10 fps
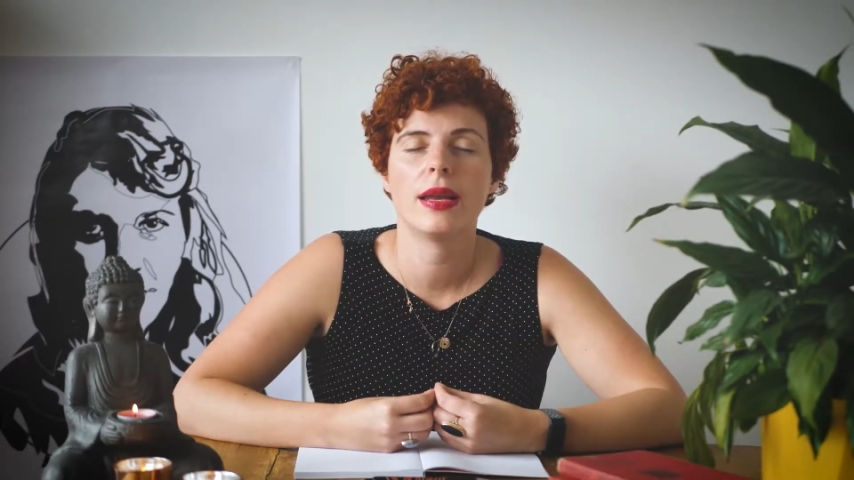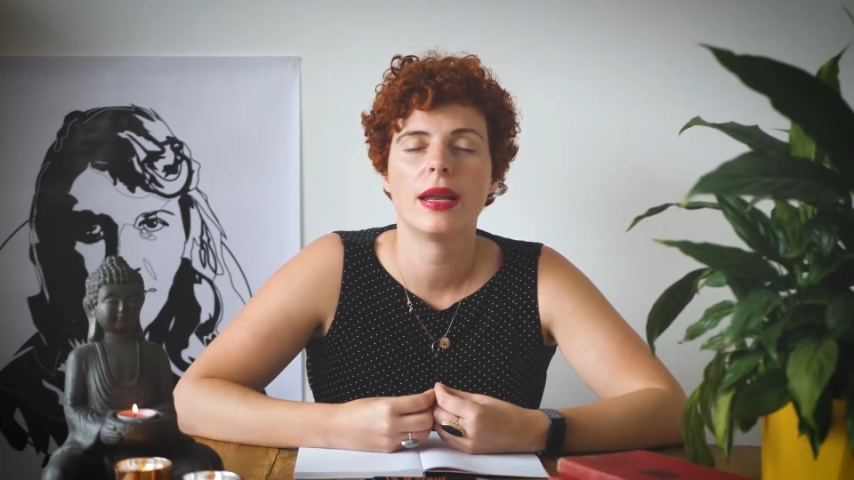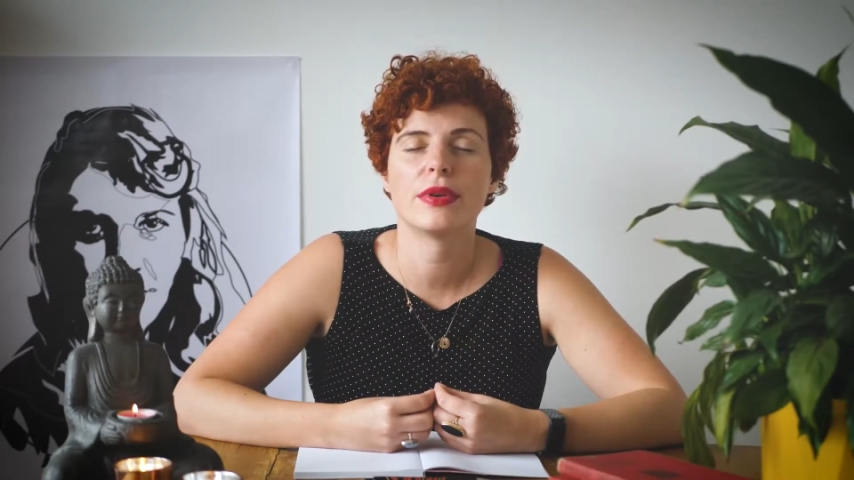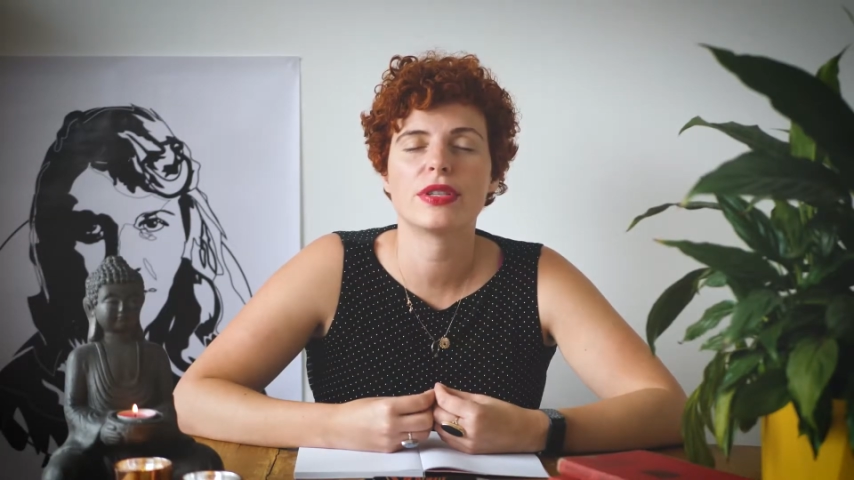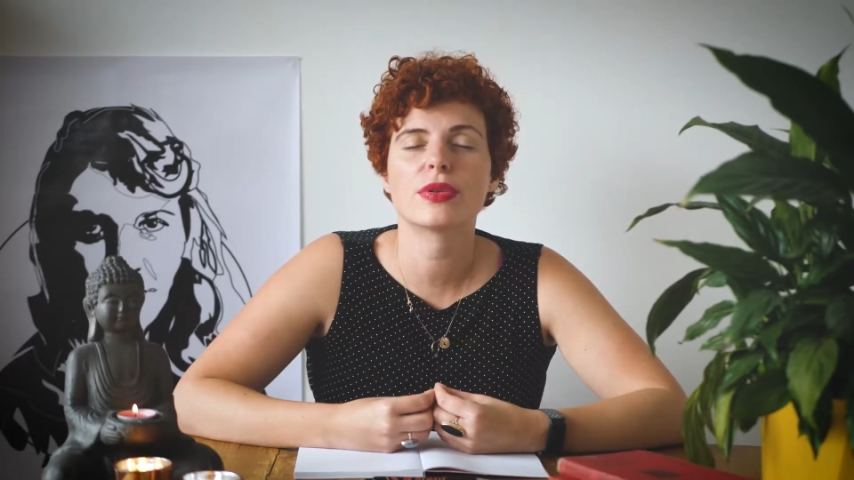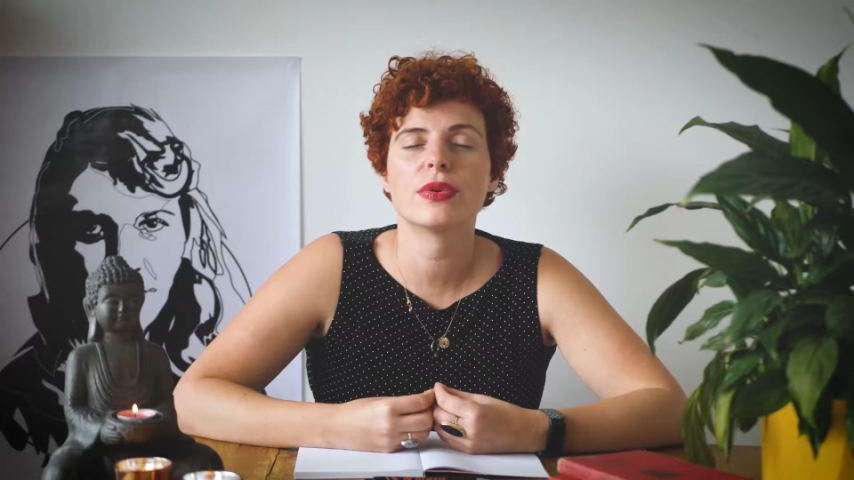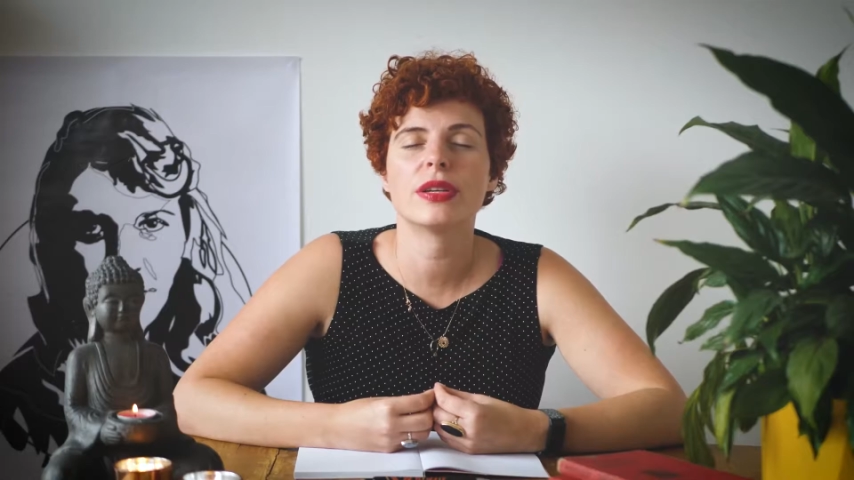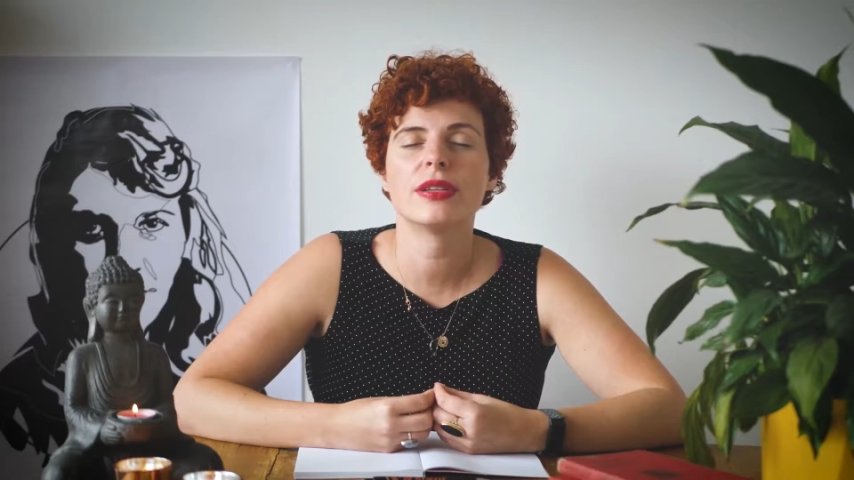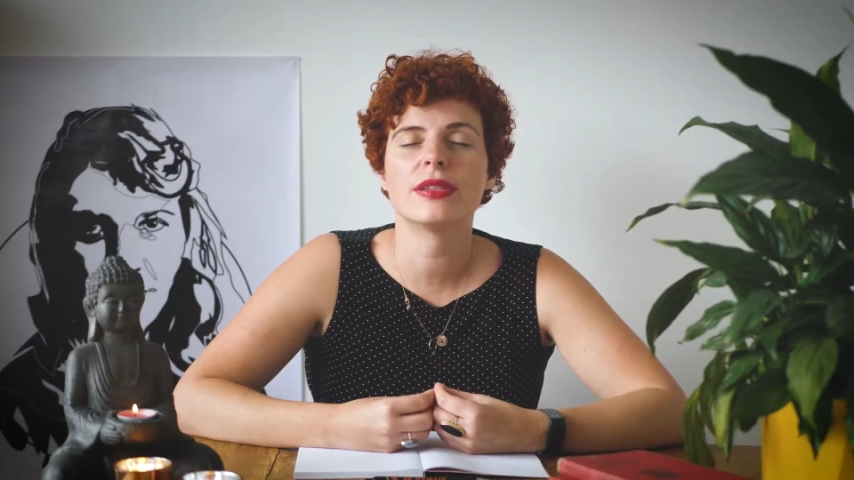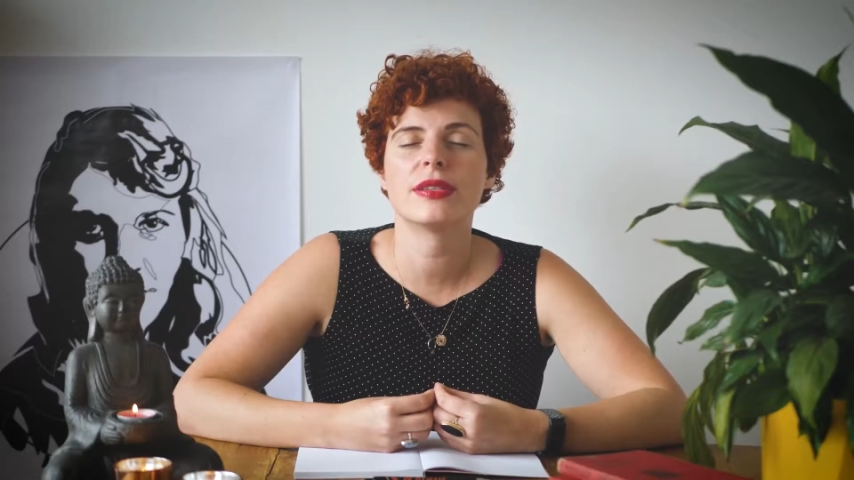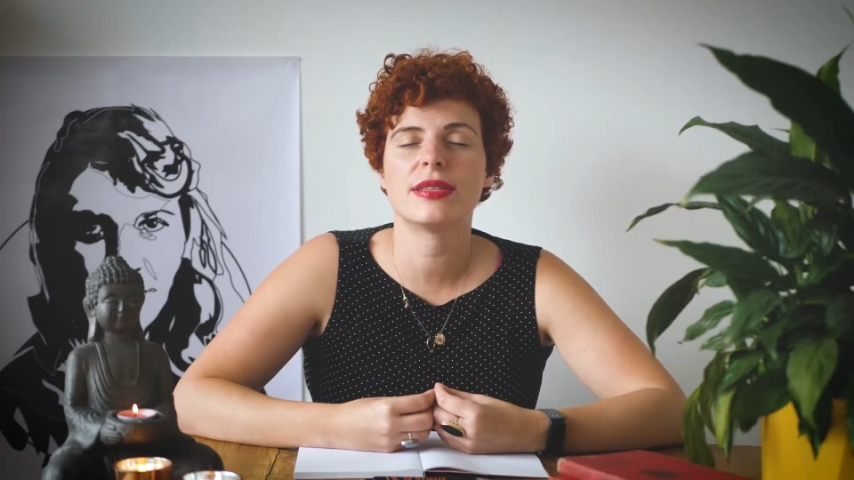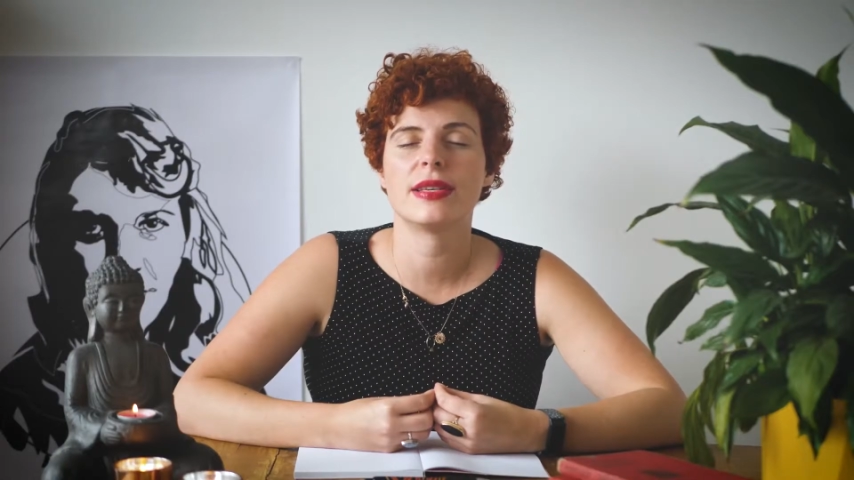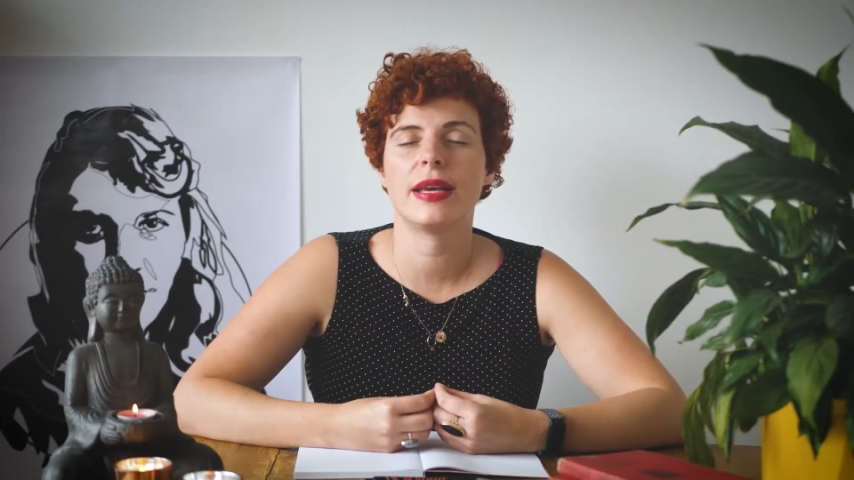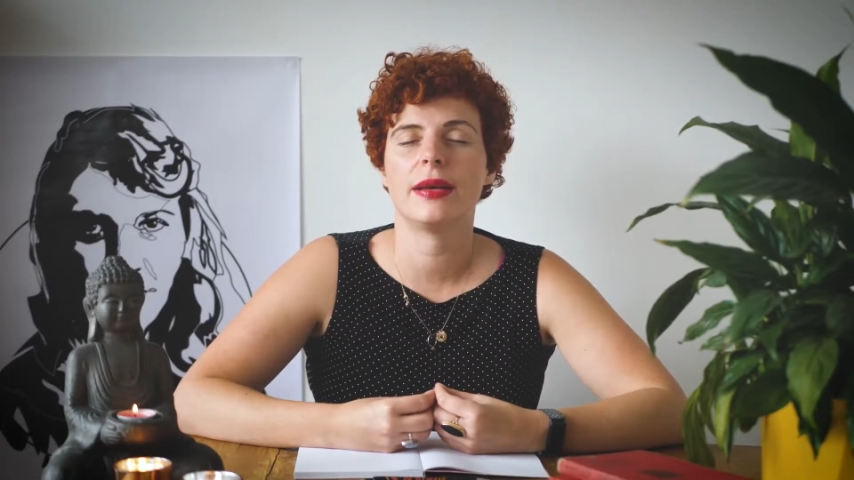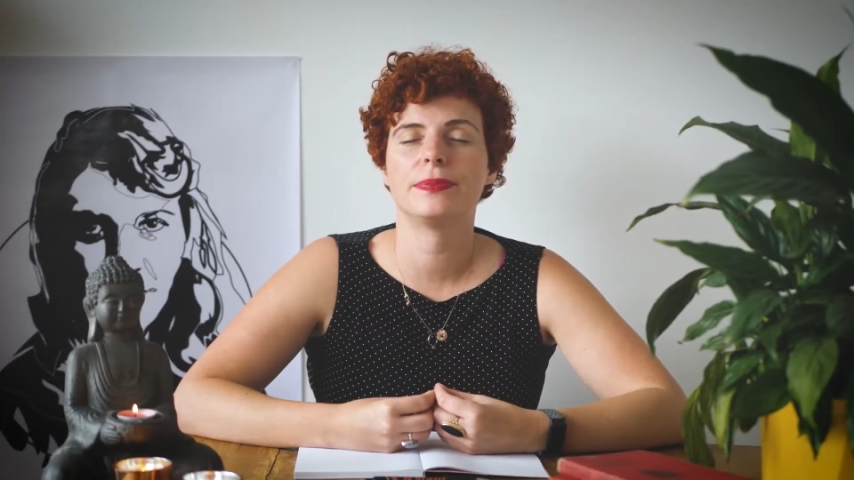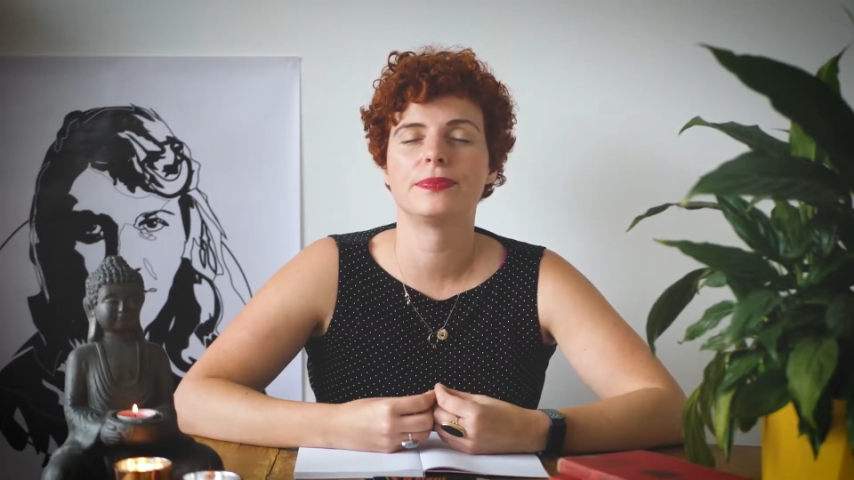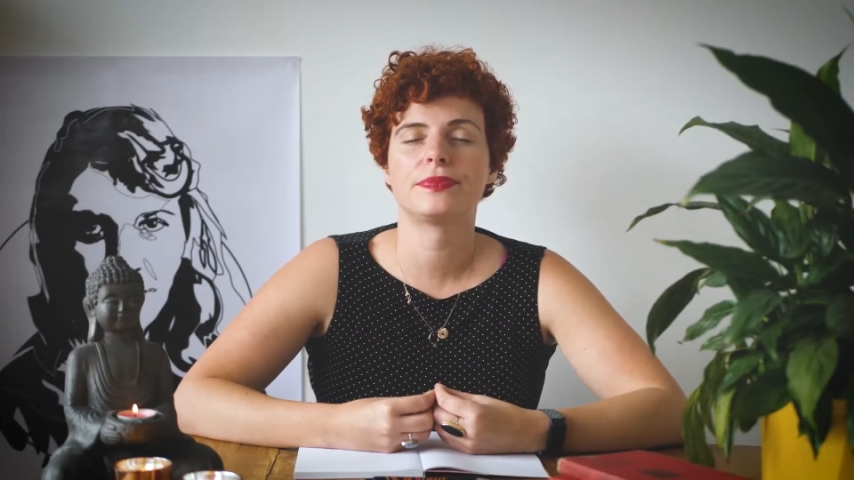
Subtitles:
Now I just want you to sit.